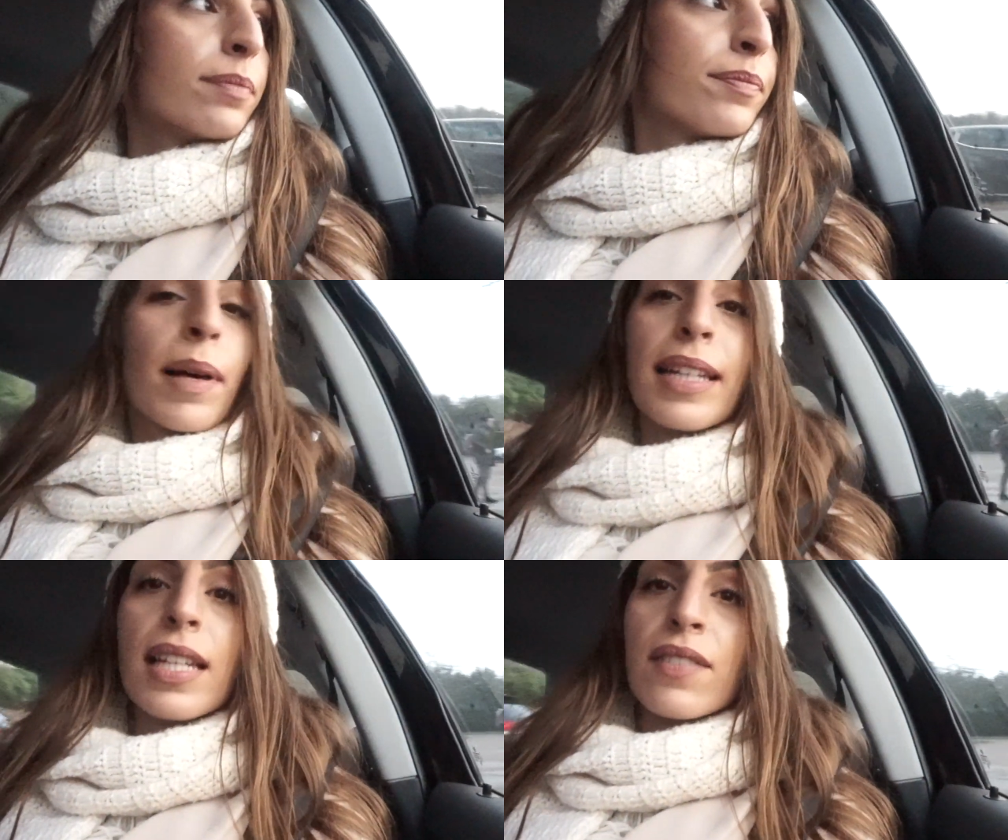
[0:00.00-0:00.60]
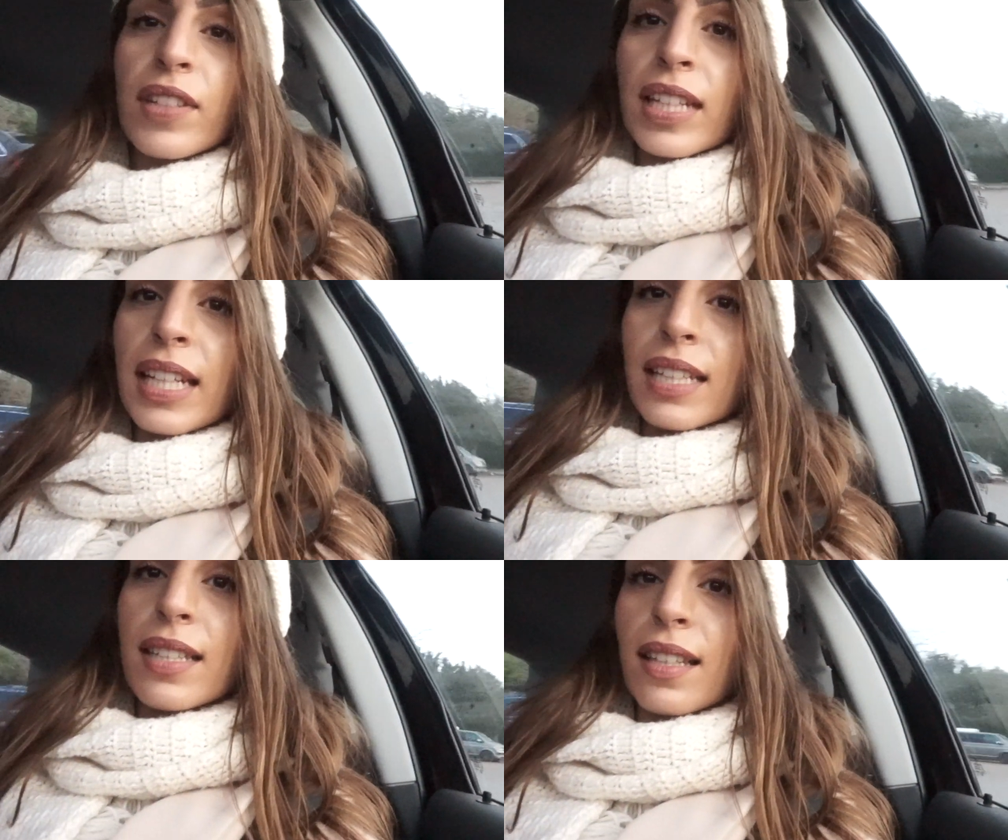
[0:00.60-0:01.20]
But I guess for
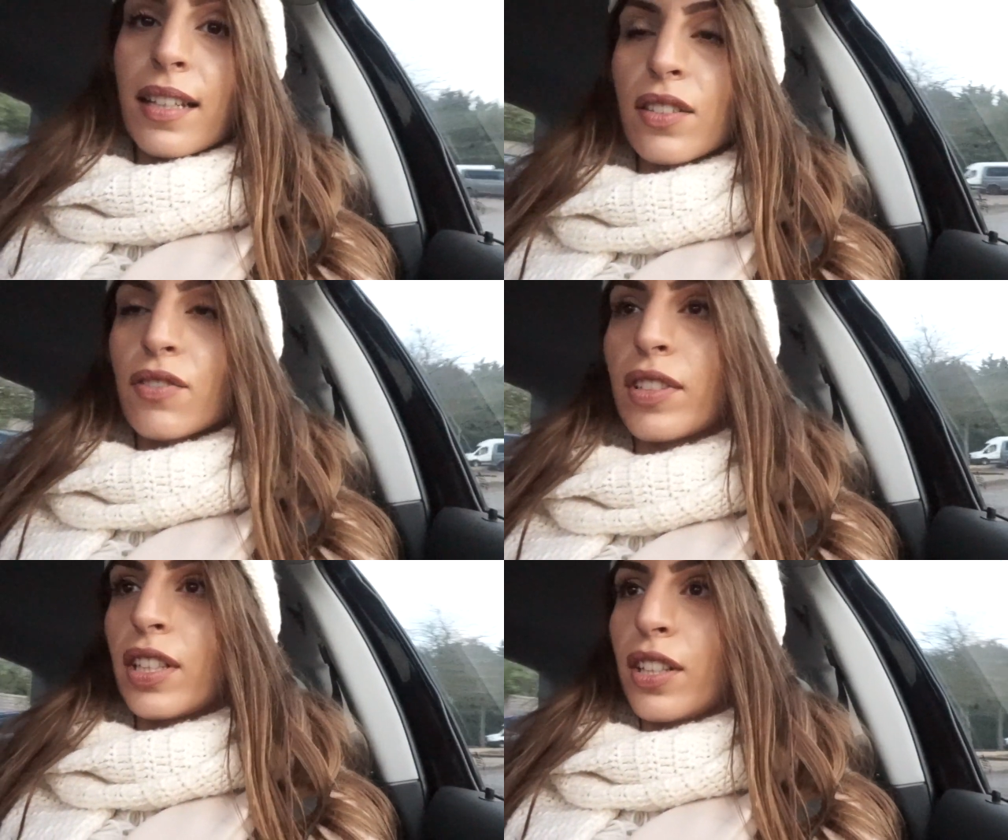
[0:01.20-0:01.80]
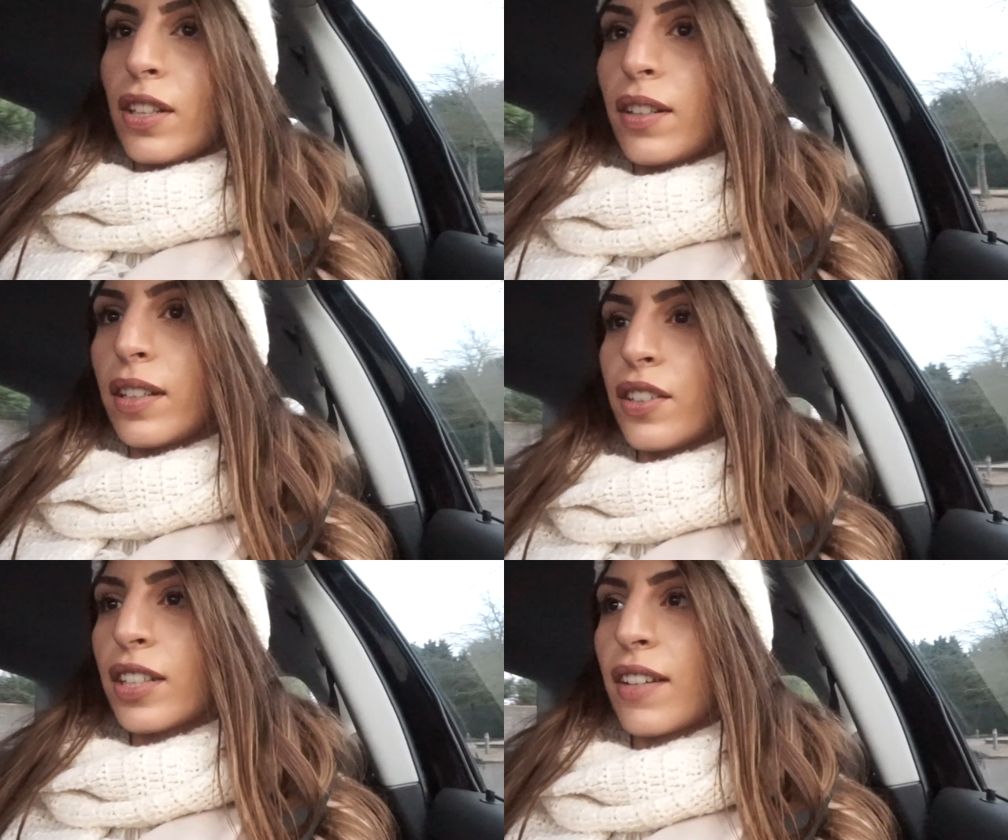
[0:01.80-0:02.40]
kids, like, it's really cute
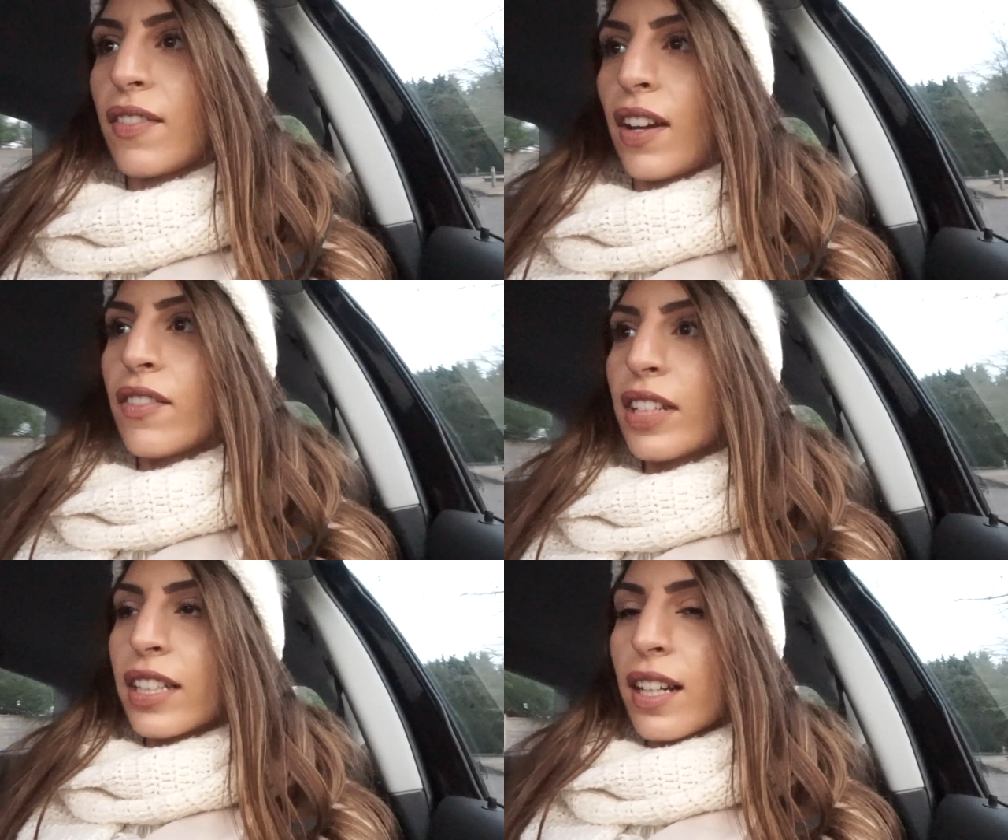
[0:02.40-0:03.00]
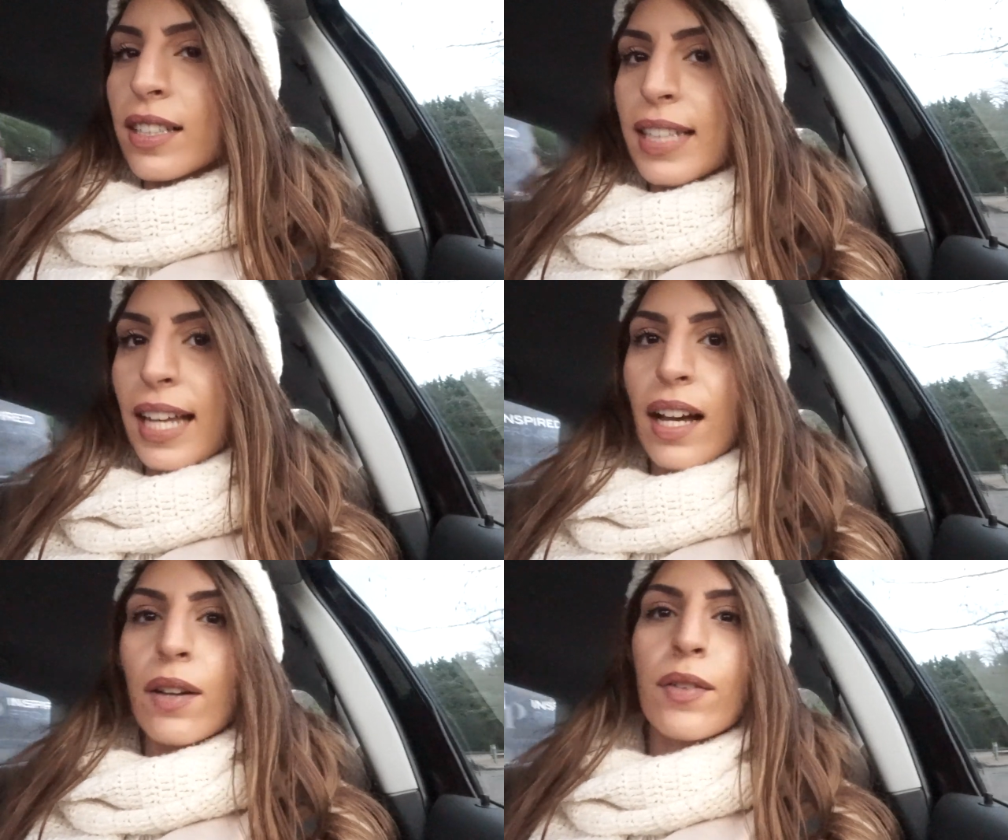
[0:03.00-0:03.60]
and you can have like a really nice
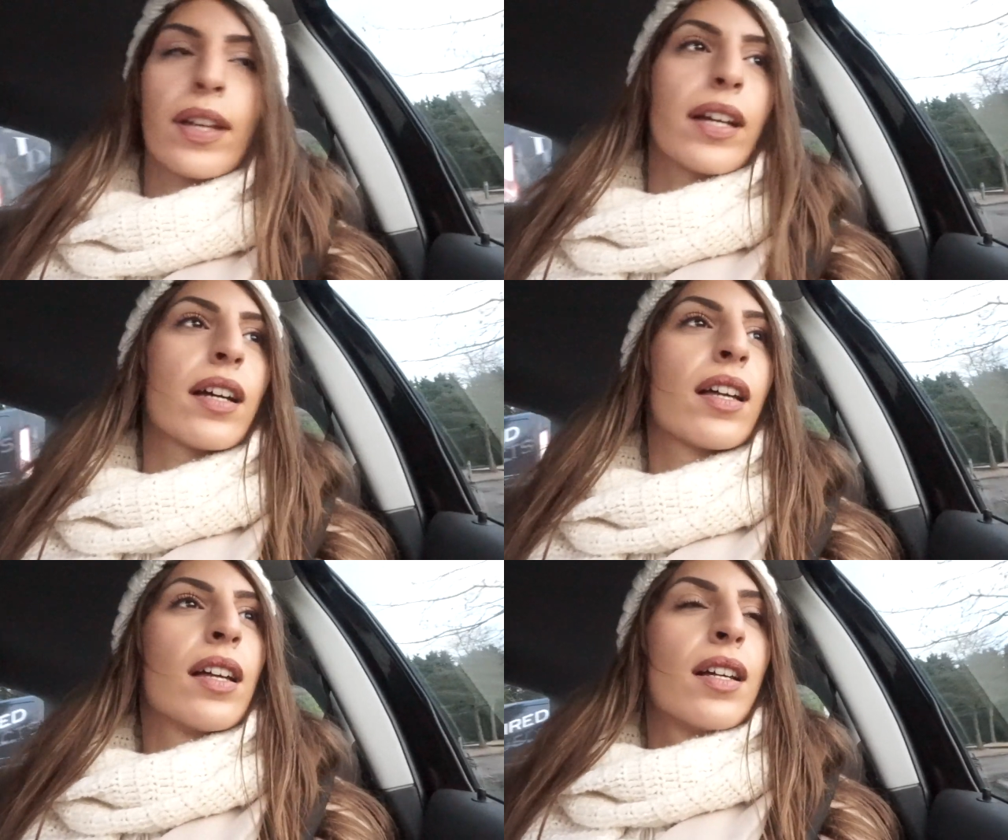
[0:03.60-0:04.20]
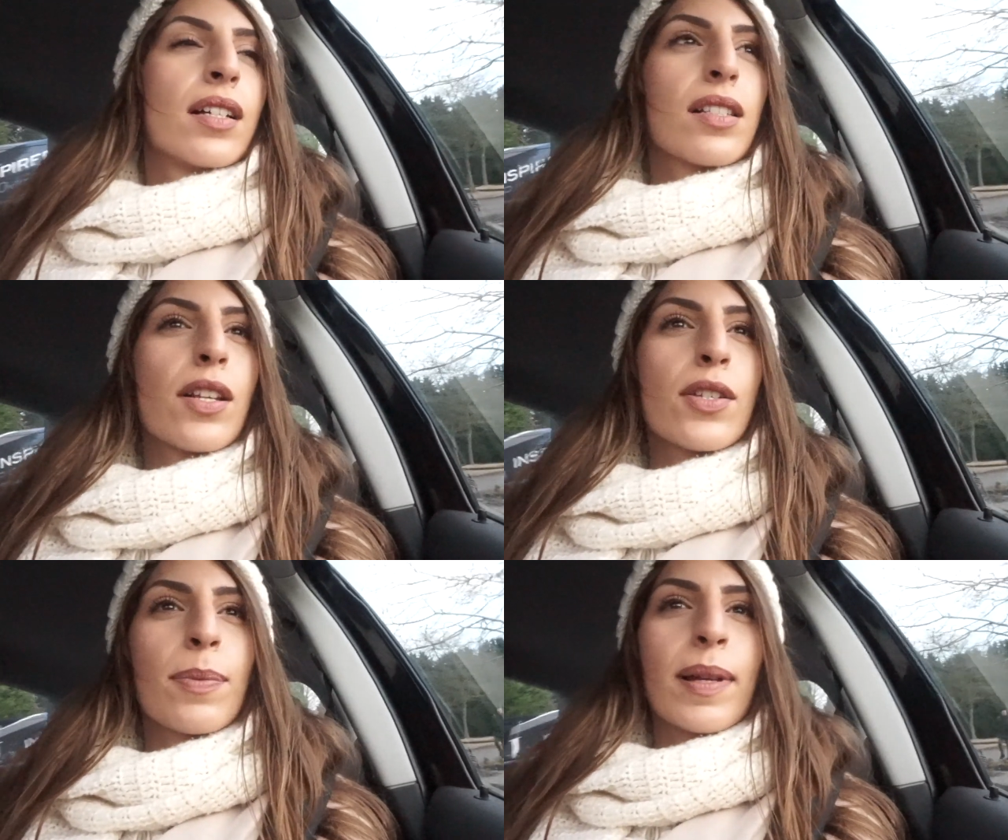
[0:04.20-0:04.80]
day out there. There's
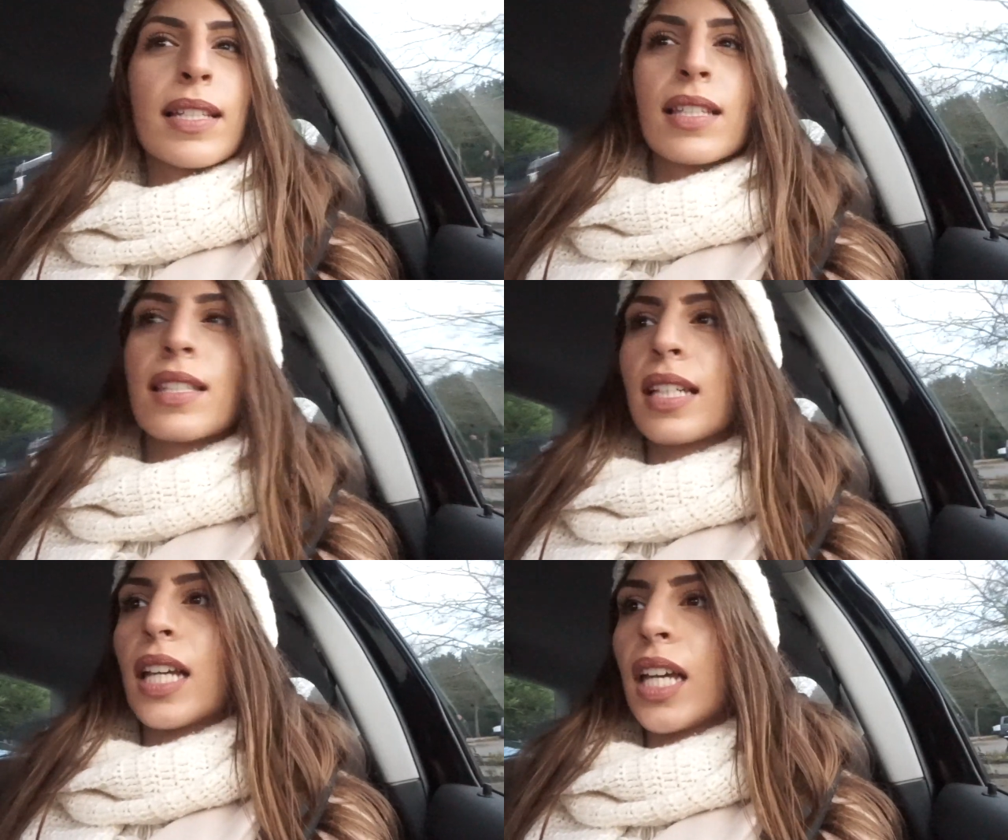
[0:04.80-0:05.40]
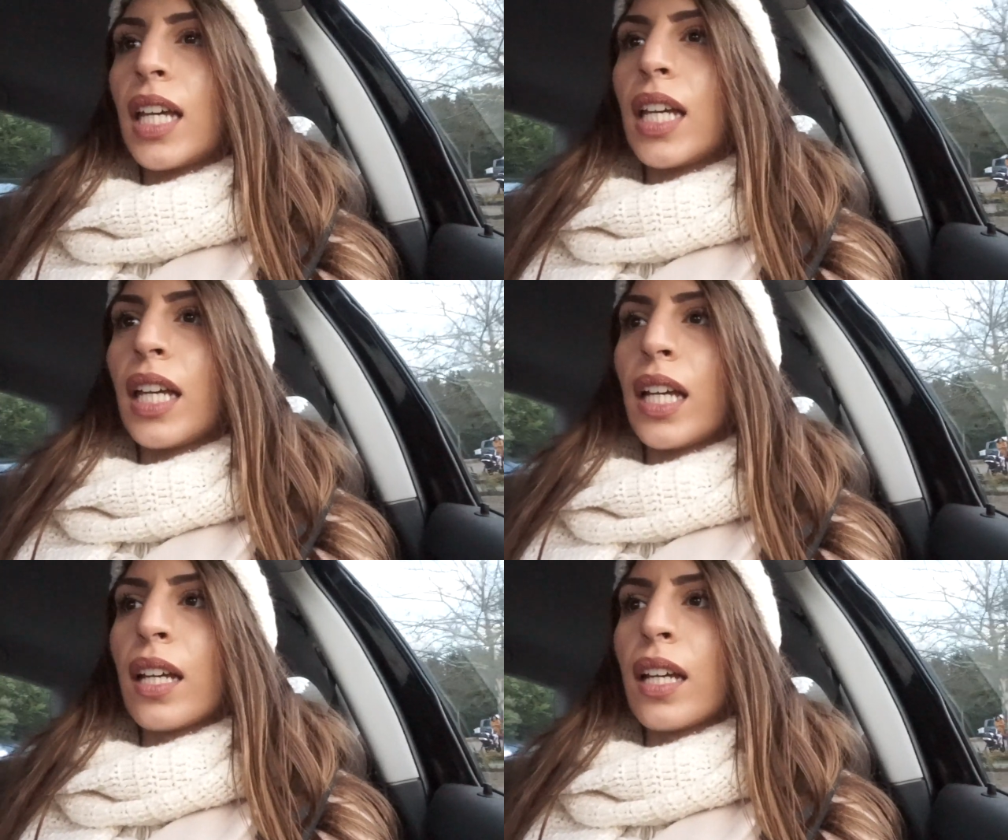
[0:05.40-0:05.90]
loads of places to eat.